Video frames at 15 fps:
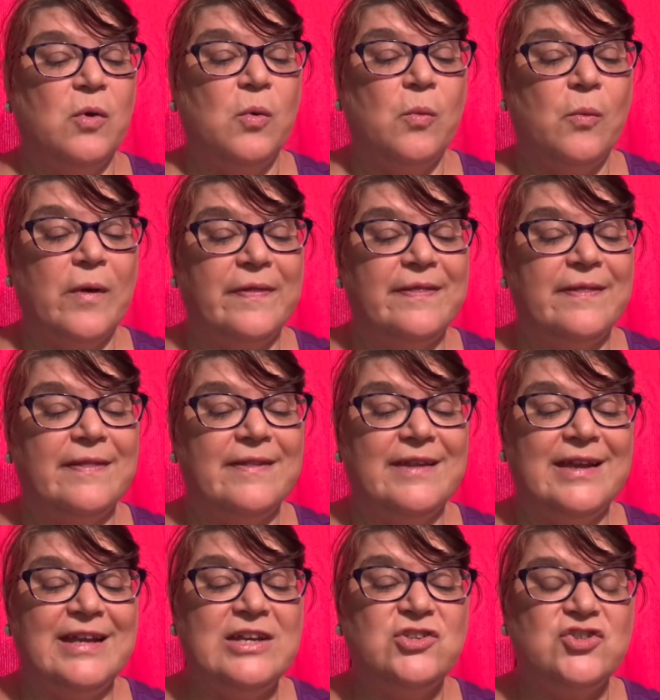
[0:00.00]
When
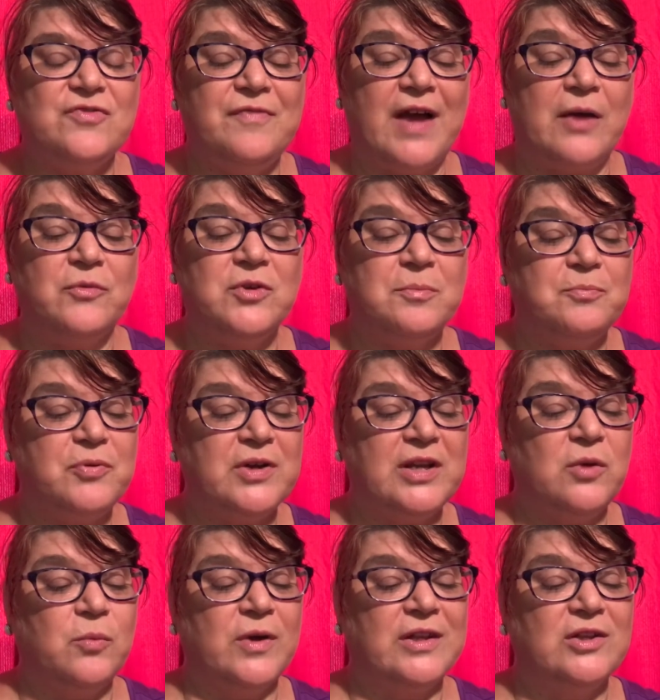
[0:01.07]
each found a pretty
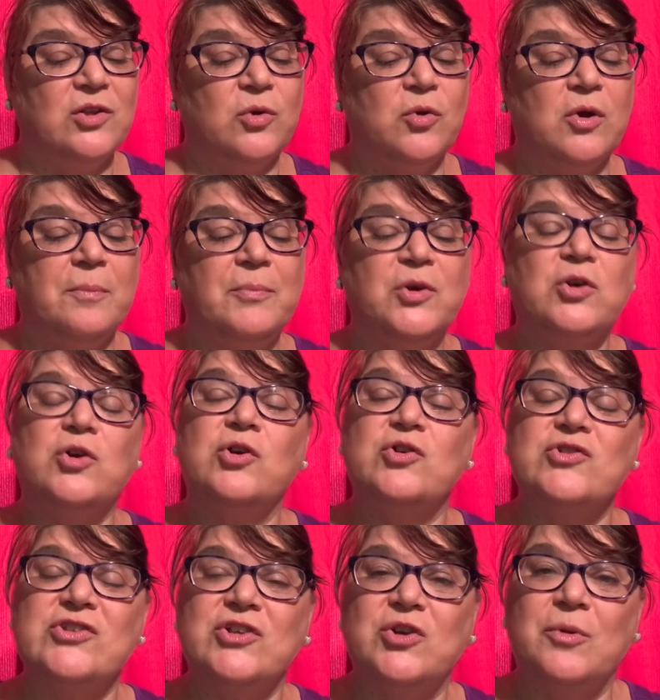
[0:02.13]
one, Laura put
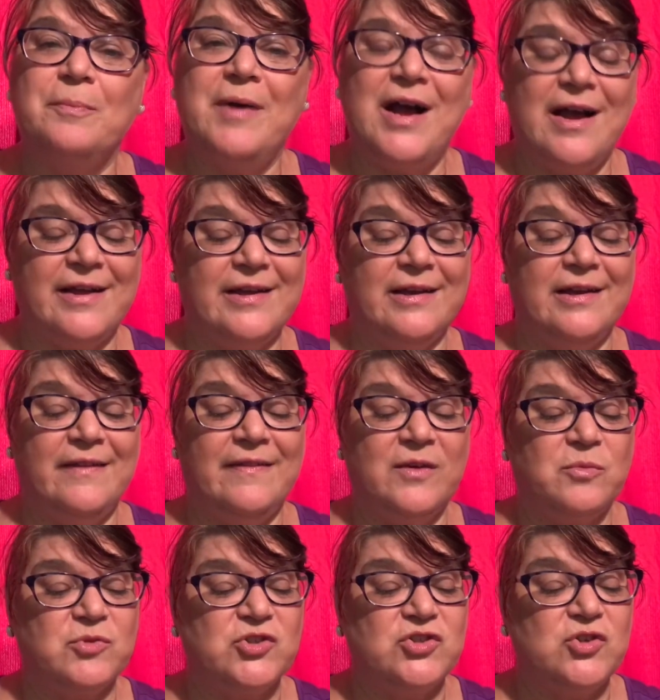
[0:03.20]
hers in her pocket, and there
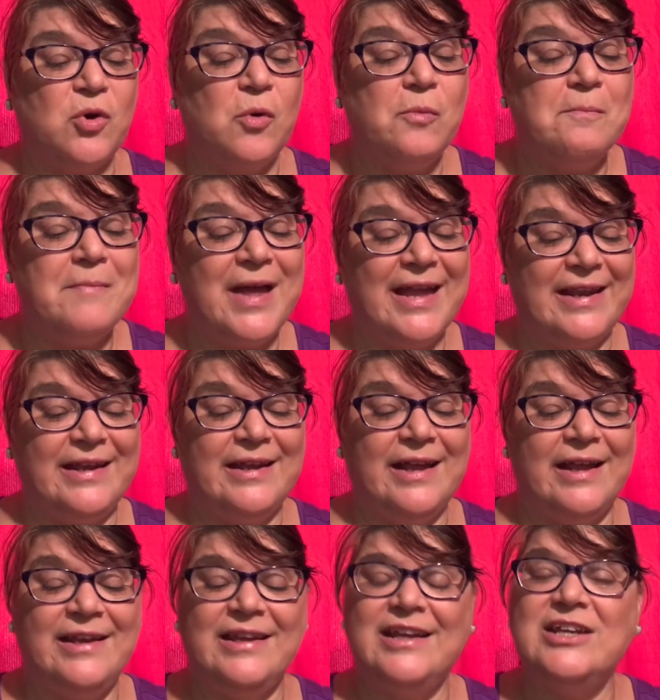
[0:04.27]
were so many,
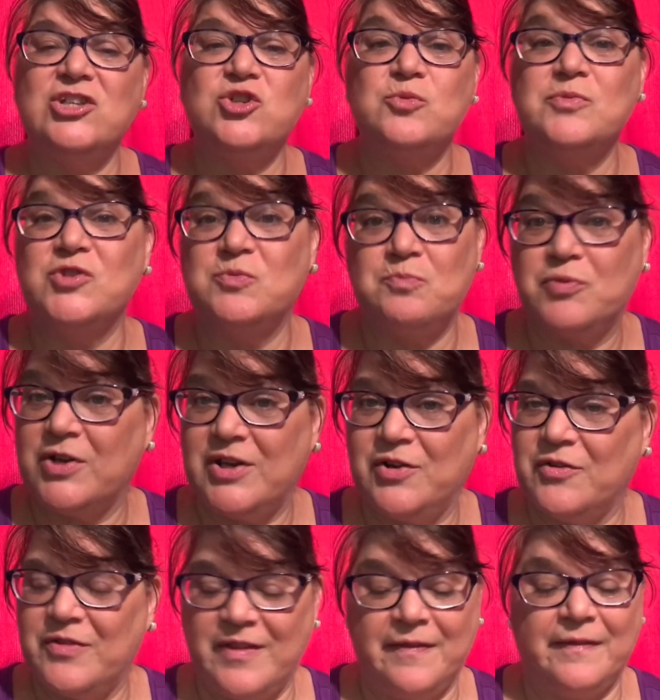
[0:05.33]
and each was
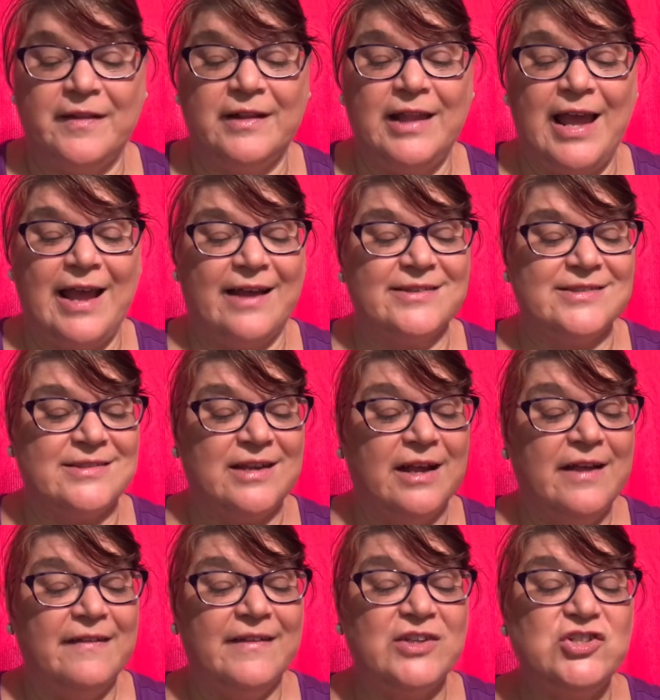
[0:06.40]
prettier than the last,
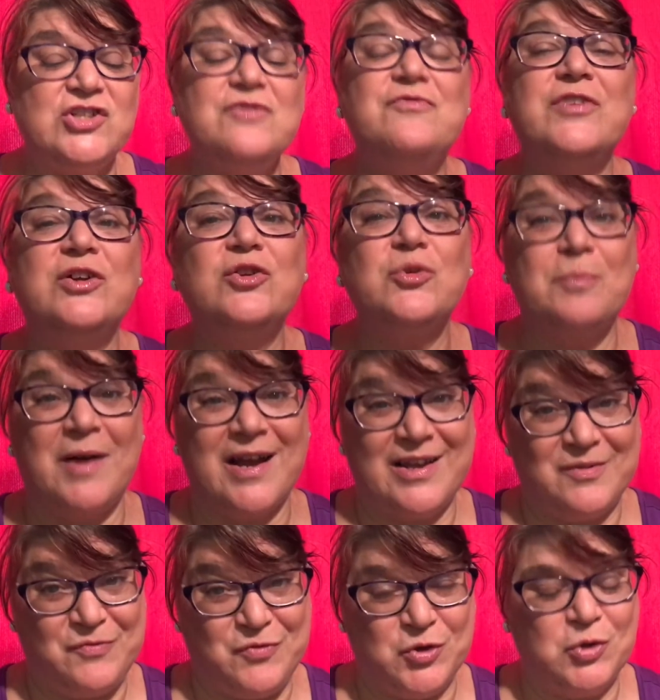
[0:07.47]
that she filled her
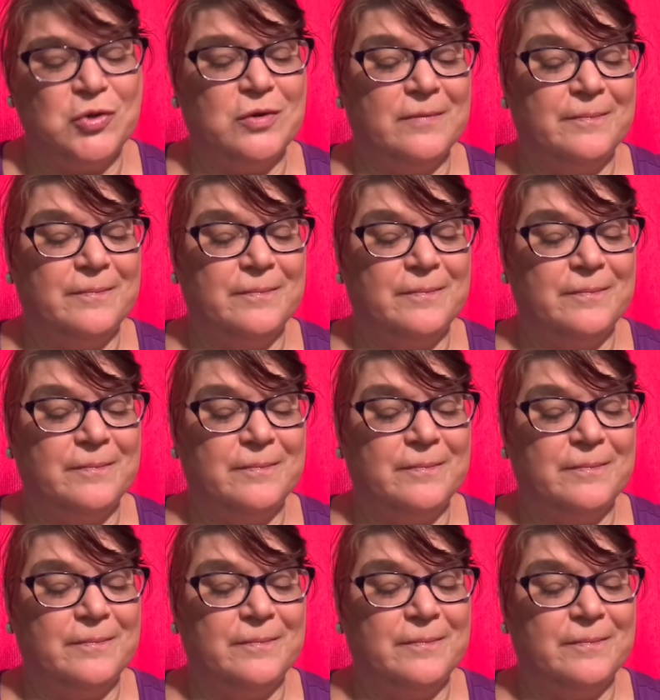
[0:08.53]
pocket full.